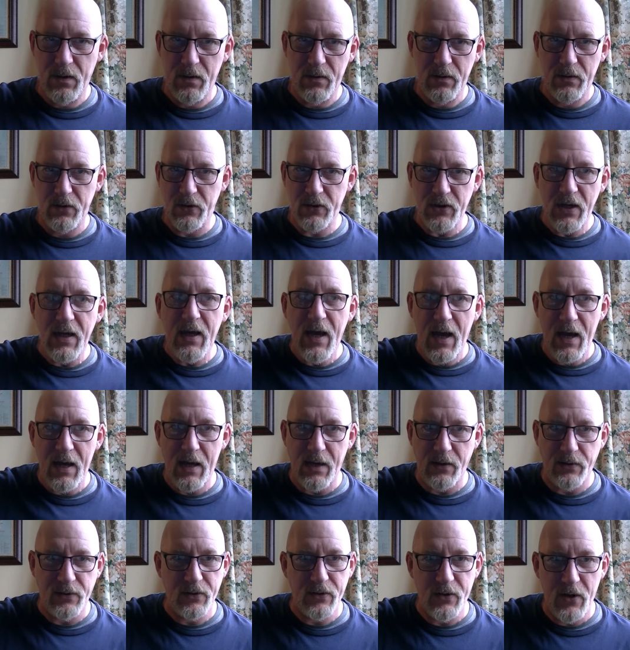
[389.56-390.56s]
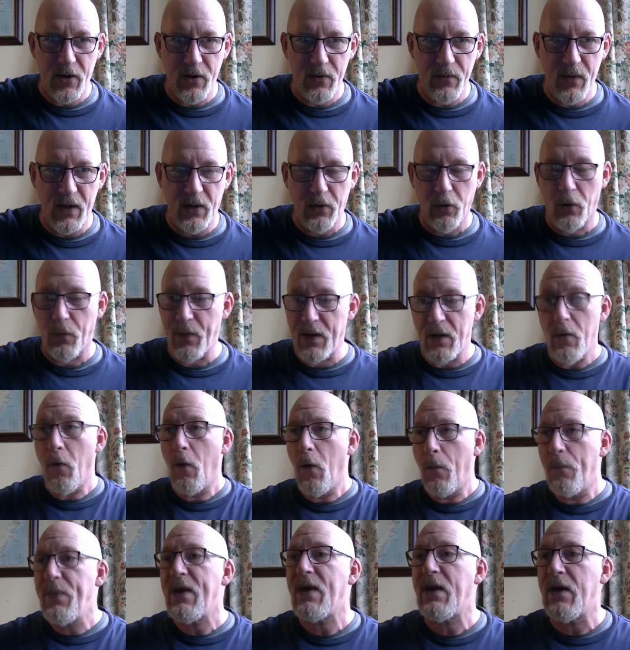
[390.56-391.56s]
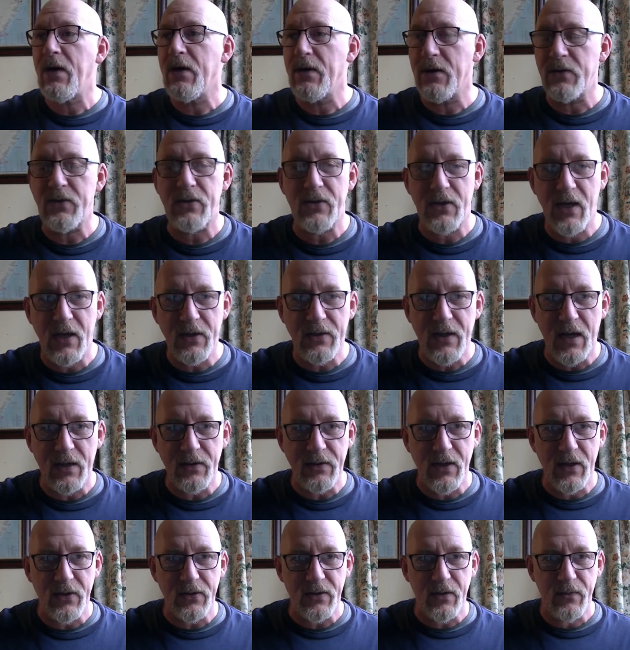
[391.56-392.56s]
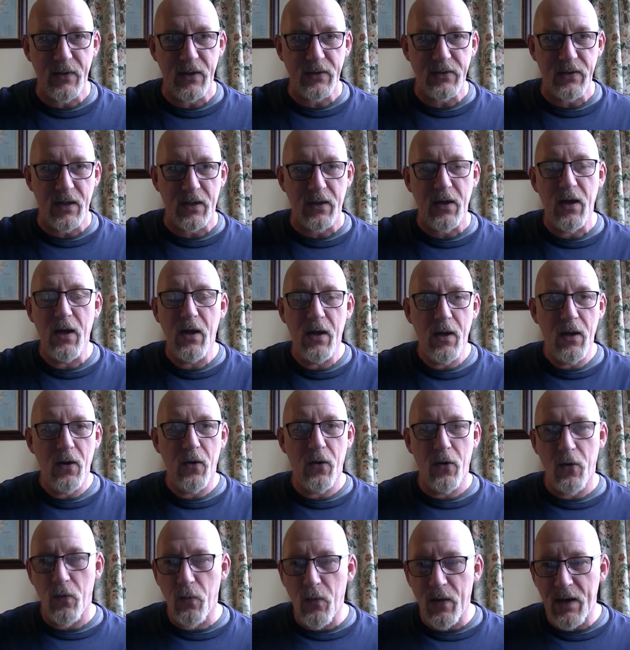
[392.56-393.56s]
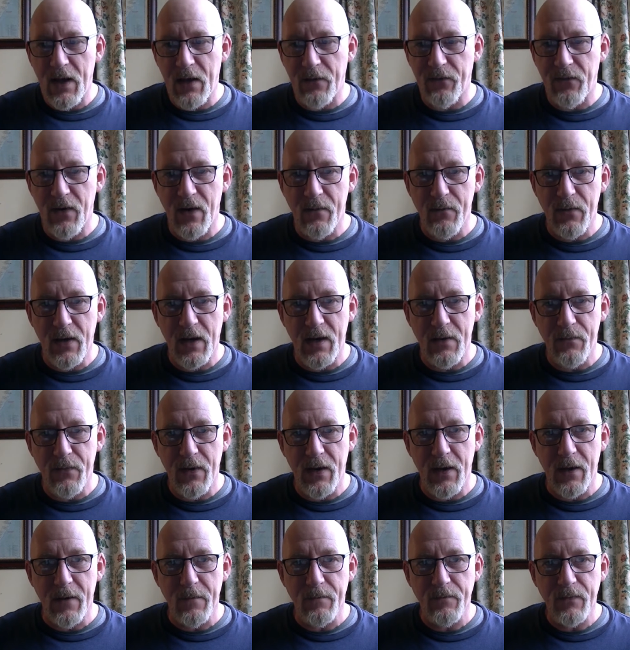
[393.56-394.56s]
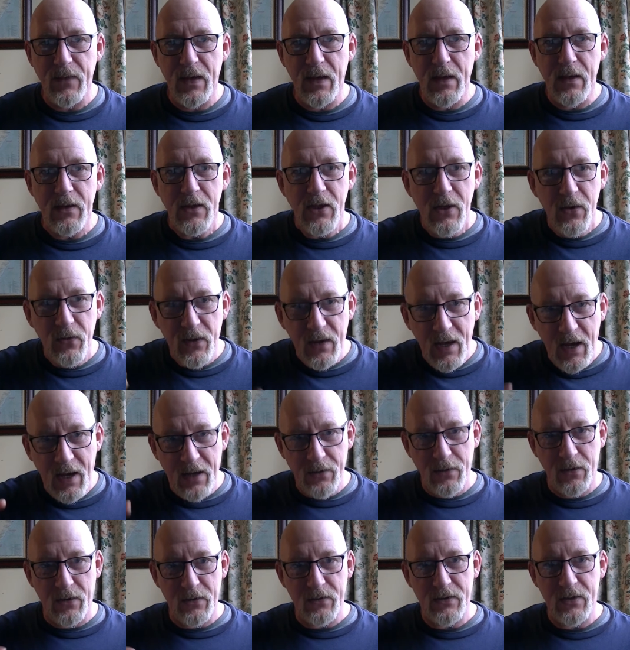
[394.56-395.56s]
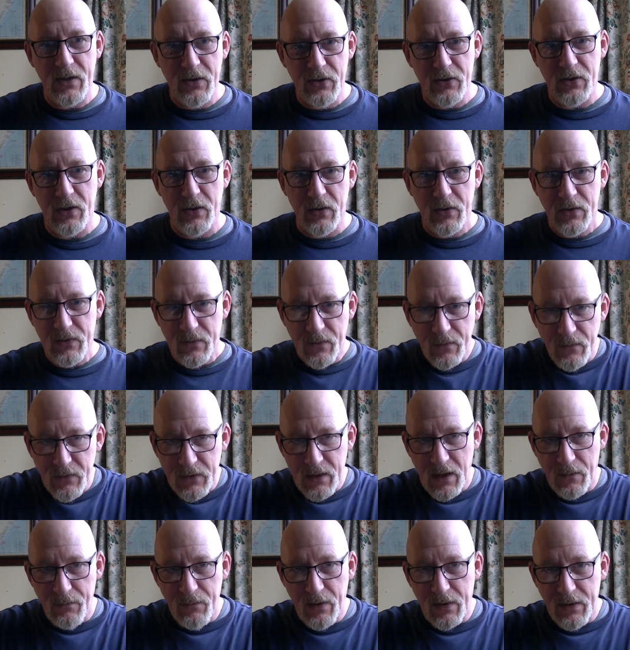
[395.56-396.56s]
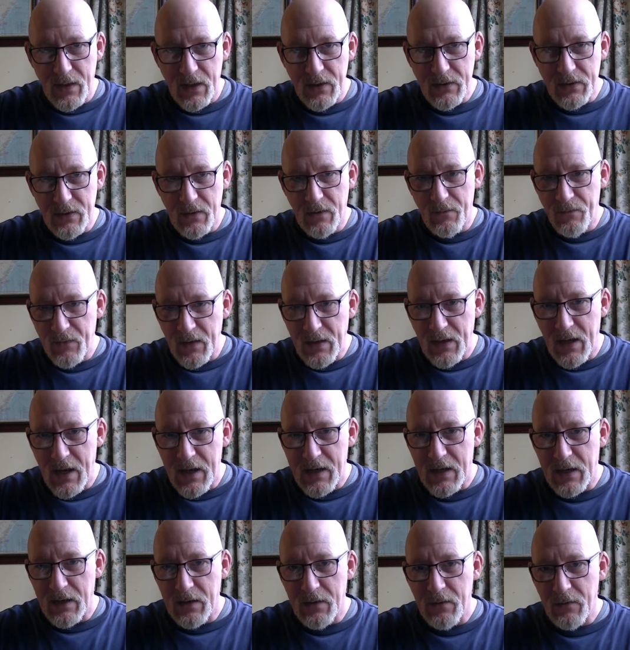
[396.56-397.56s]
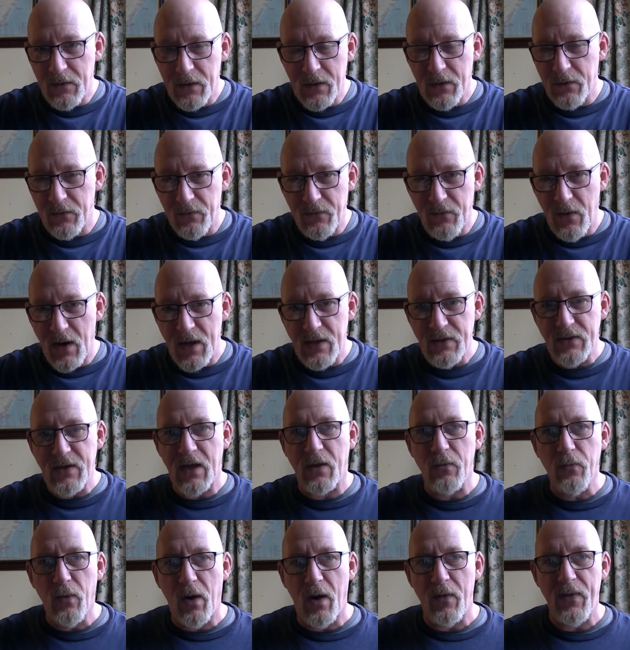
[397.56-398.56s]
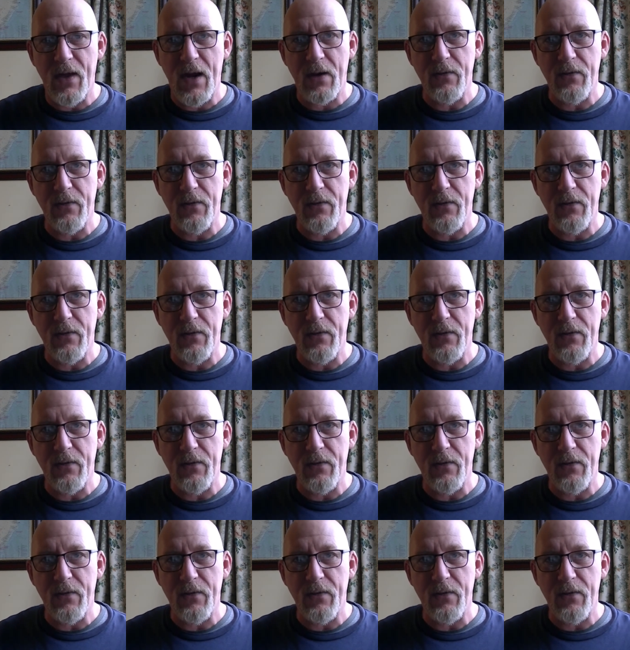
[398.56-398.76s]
she hates Jeremy Corbyn, or because she's anti-Semitic, or whatever it might be. You cannot deduce from somebody's writing what their